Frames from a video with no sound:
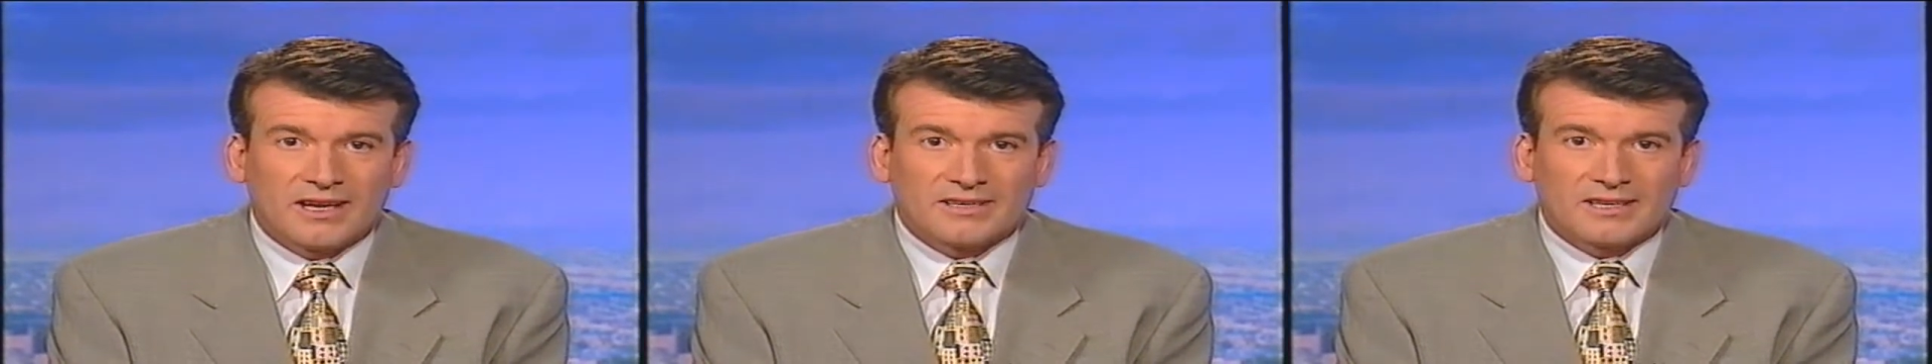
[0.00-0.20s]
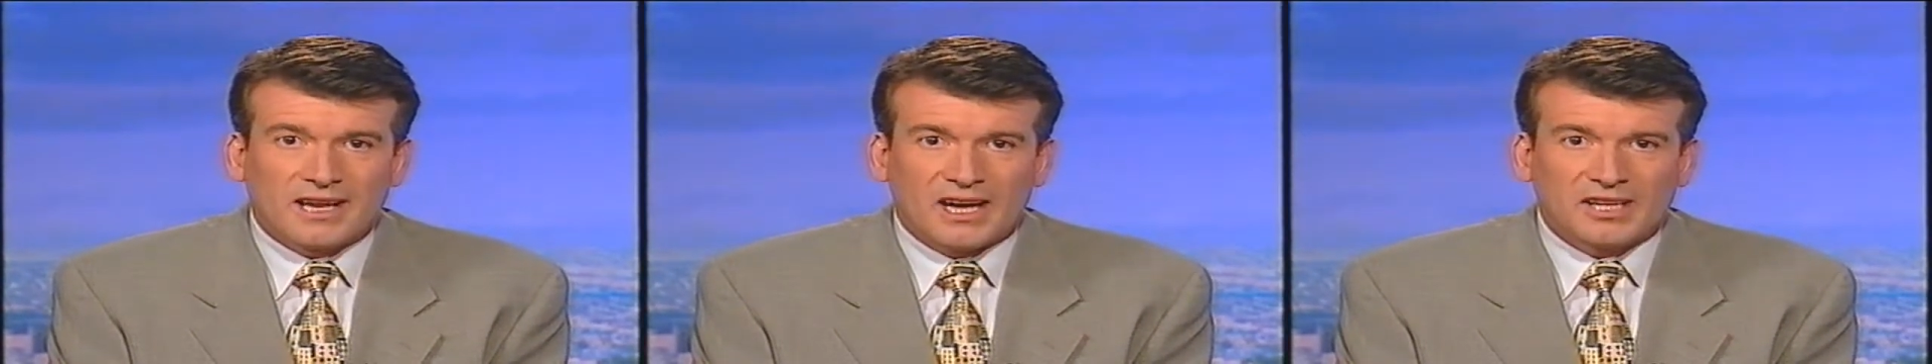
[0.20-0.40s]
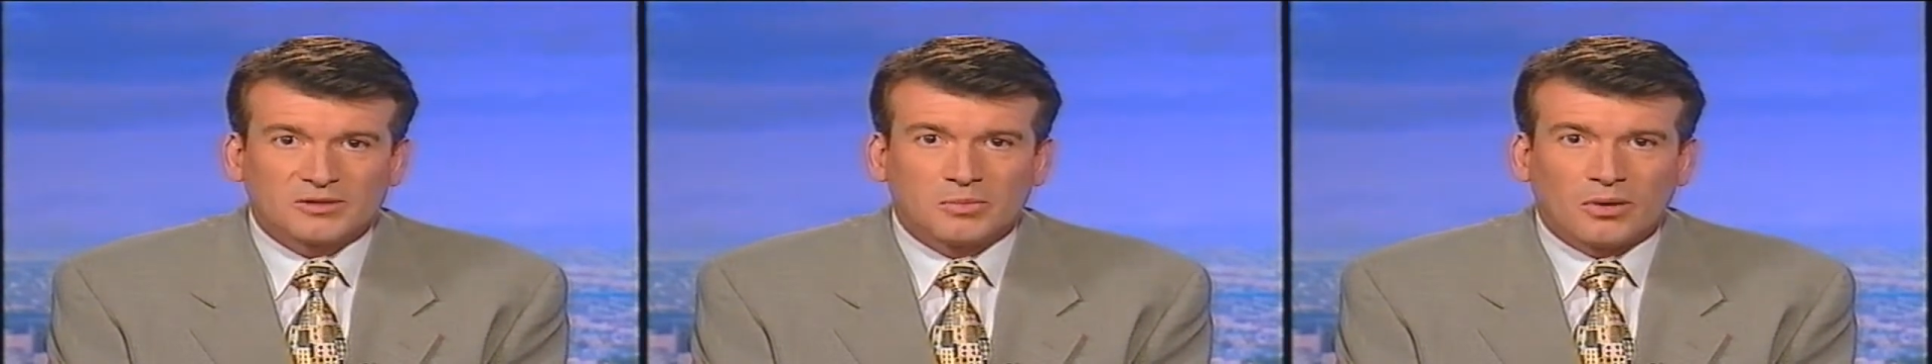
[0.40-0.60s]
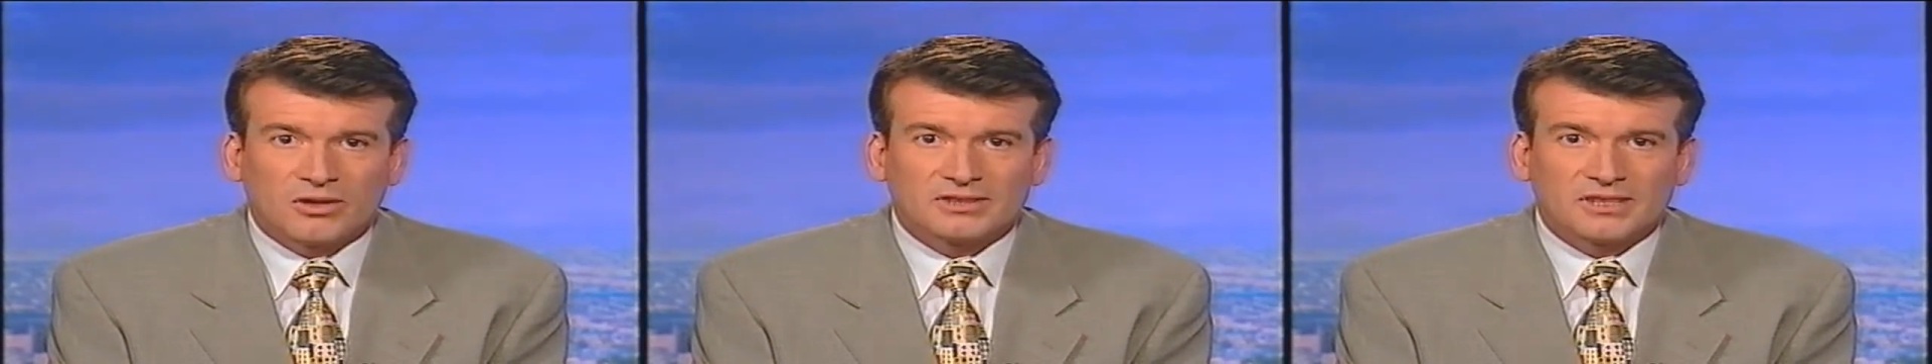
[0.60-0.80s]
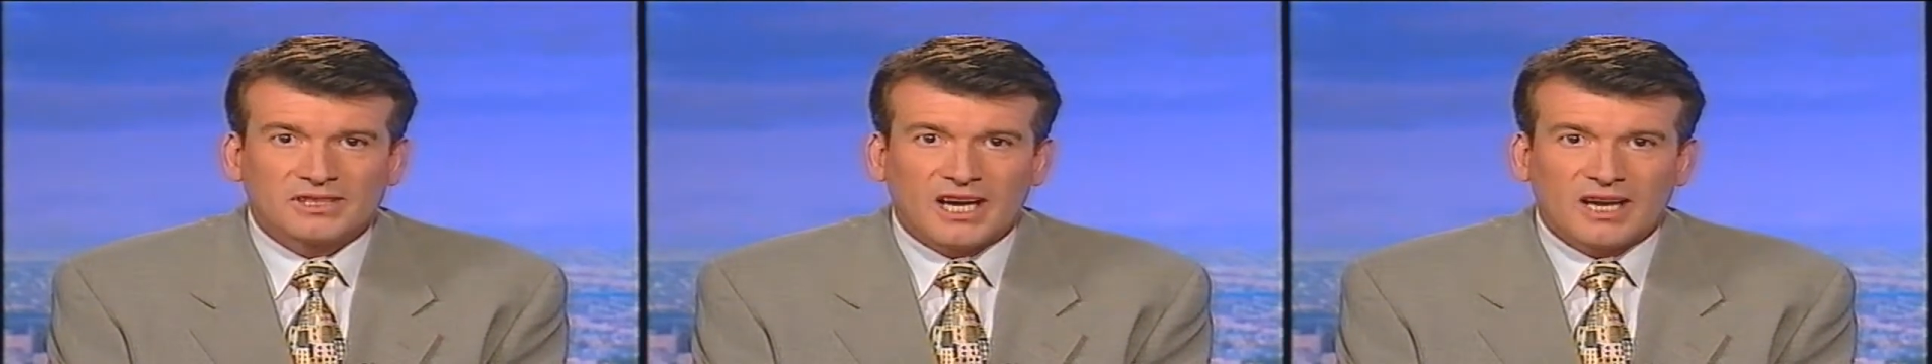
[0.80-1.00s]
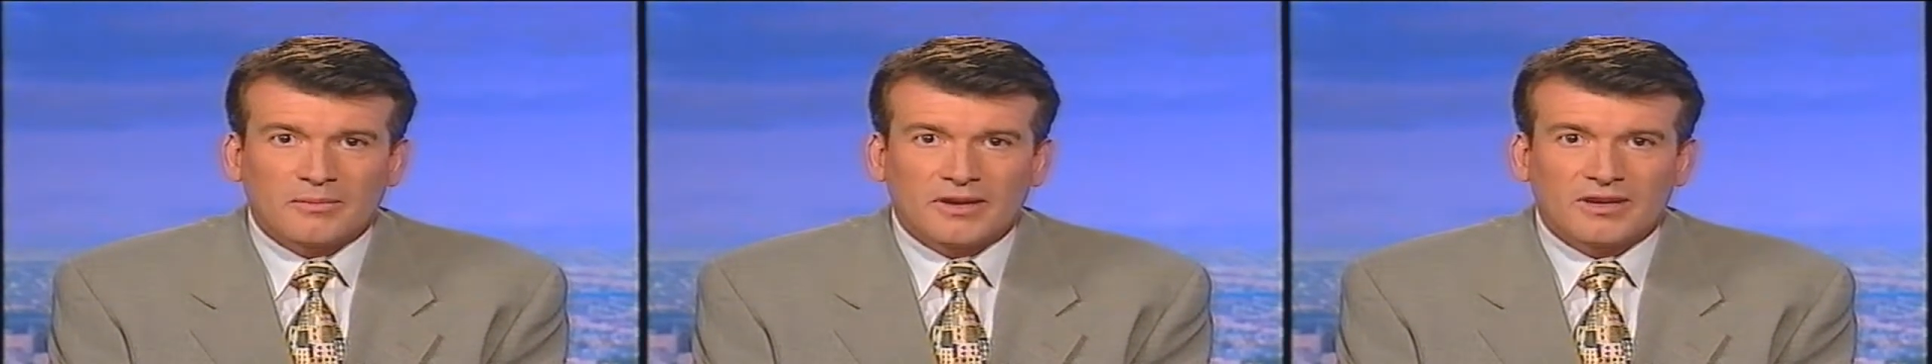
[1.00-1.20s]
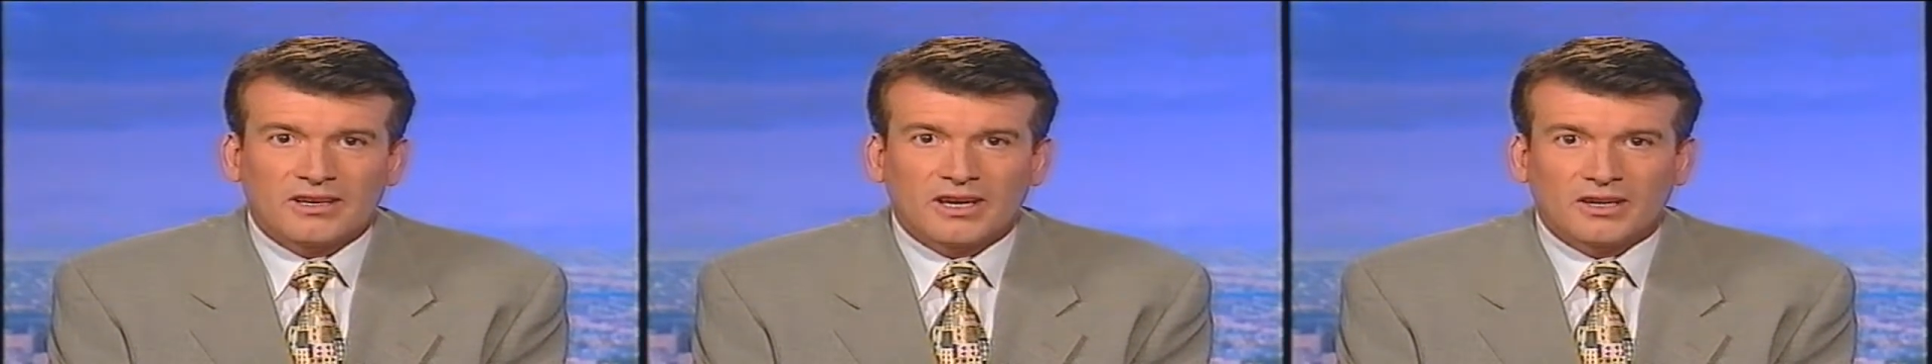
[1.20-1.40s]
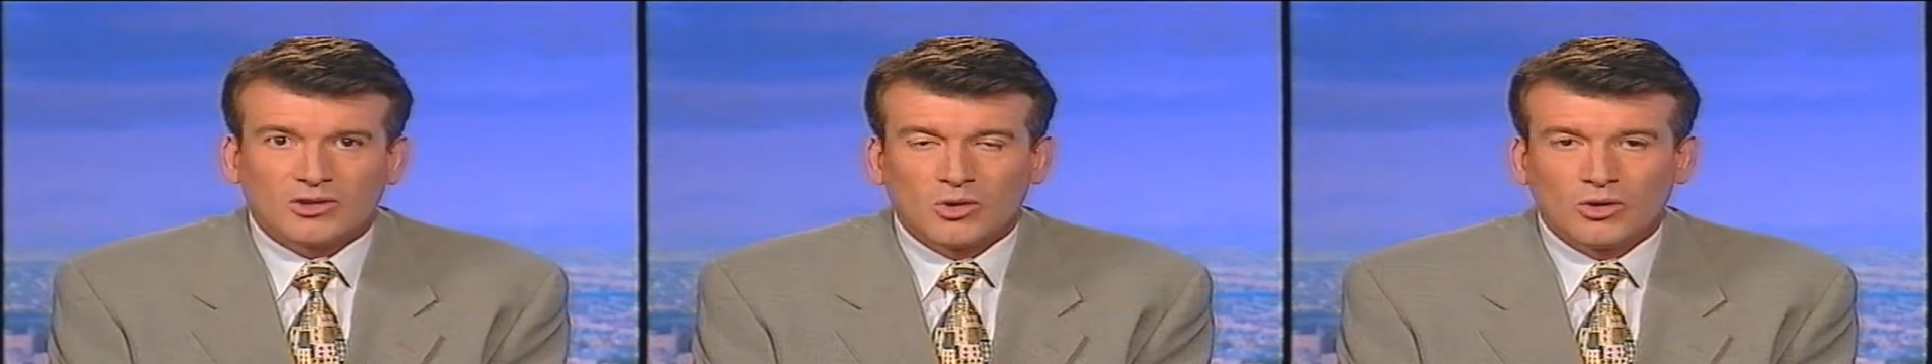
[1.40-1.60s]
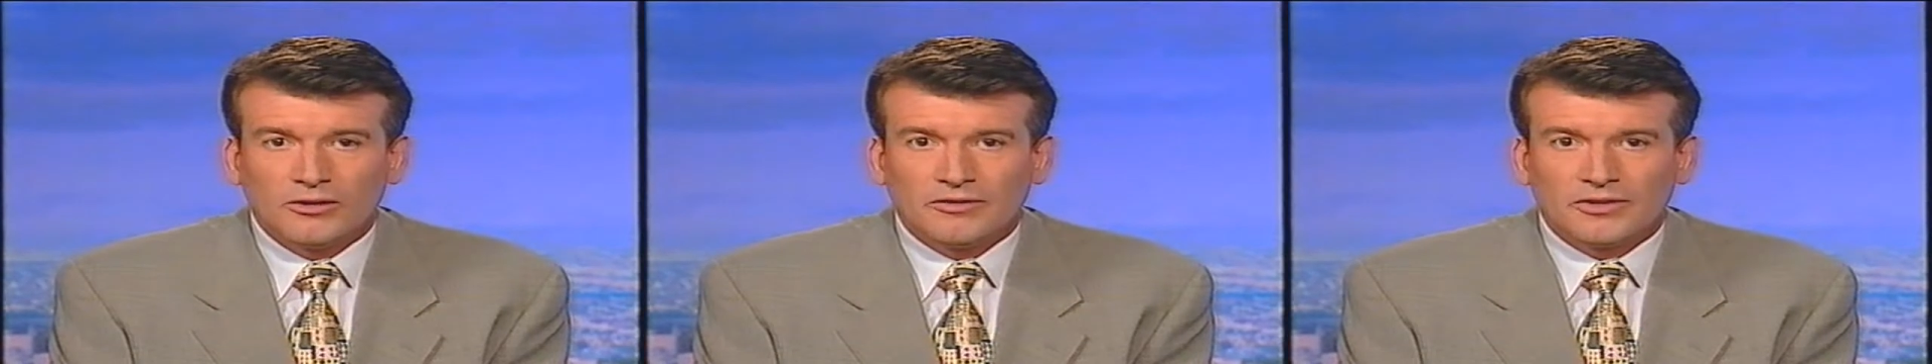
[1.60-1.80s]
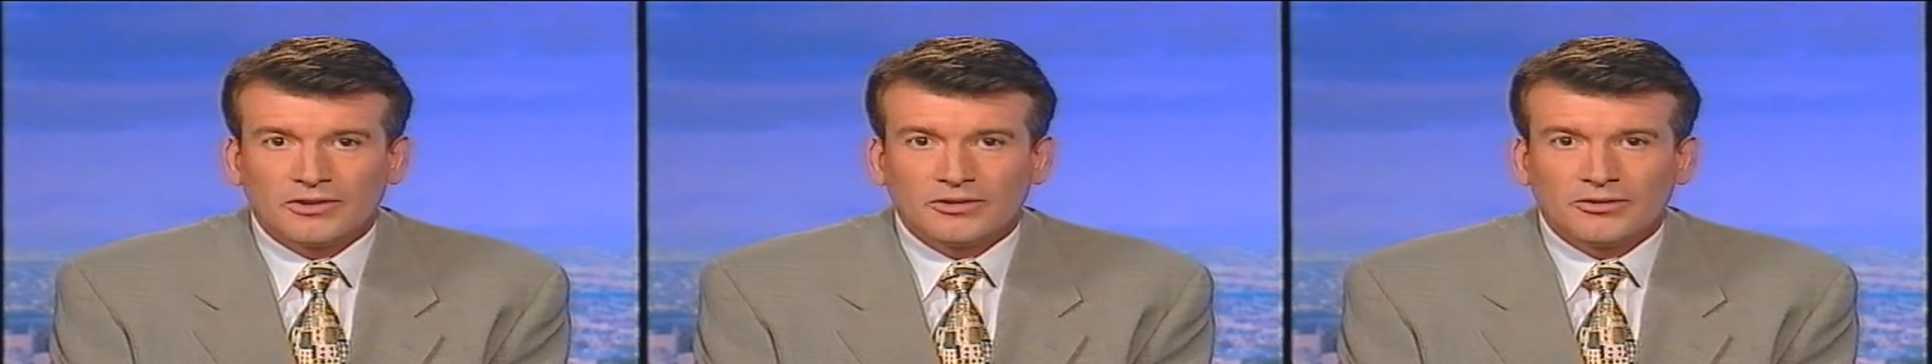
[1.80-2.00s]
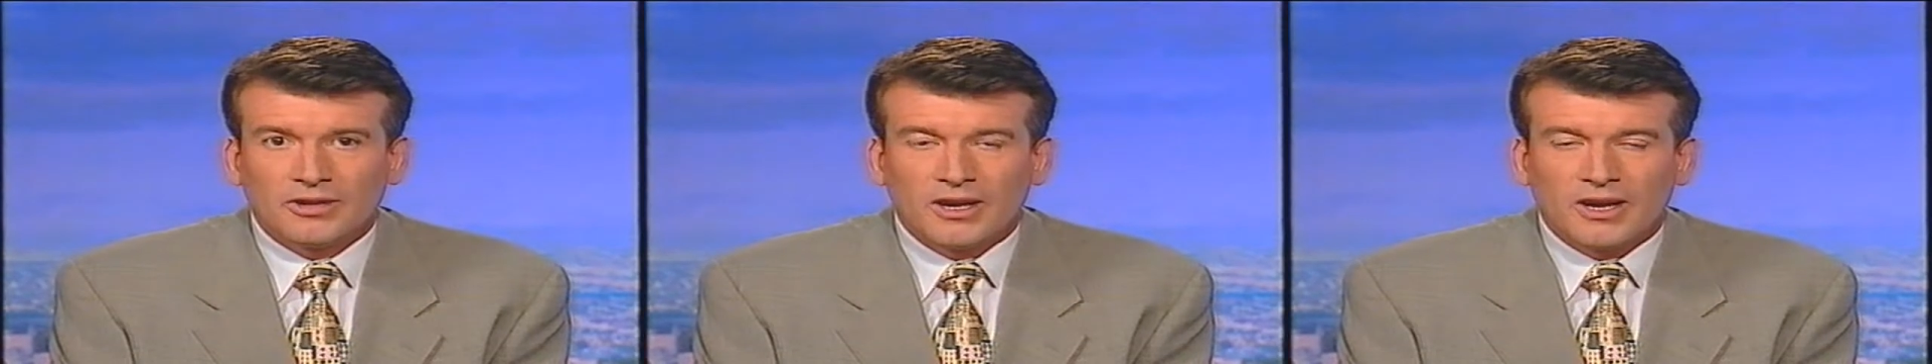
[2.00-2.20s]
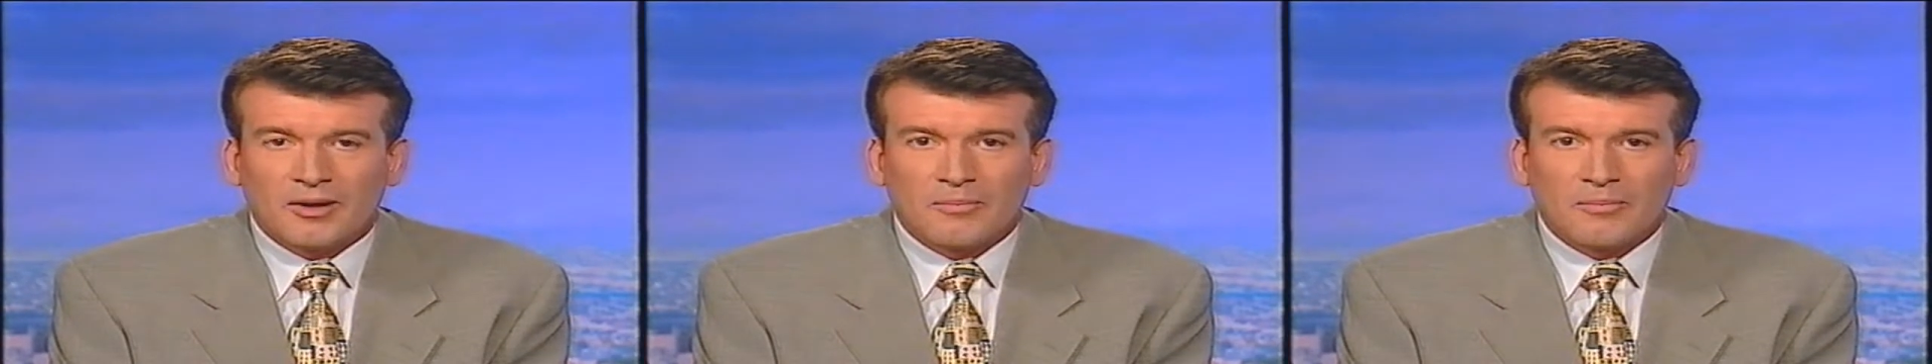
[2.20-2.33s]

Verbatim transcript: Today's Boxing Day meeting at Caulfield